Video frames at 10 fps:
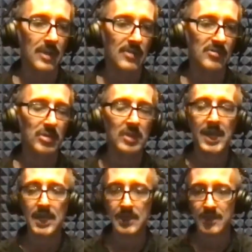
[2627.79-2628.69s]
his
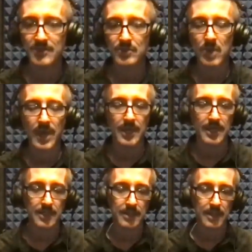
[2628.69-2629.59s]
playing, his
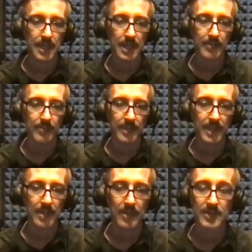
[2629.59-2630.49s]
writing,
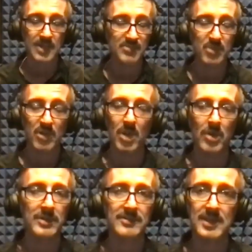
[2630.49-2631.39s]
and also his
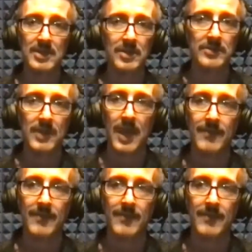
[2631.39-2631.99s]
promoting skills.